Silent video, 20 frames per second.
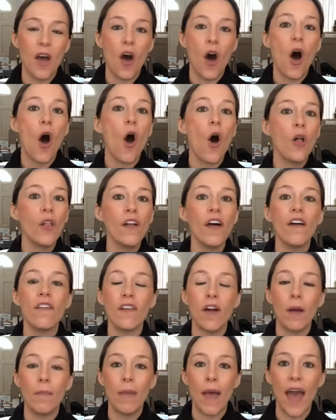All of
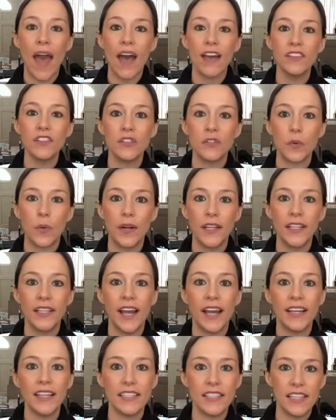our past
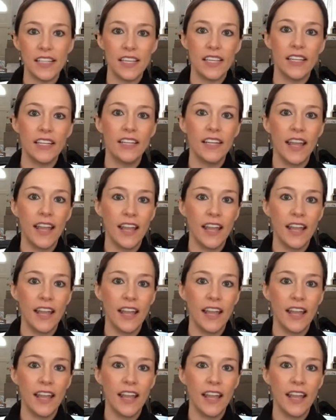2019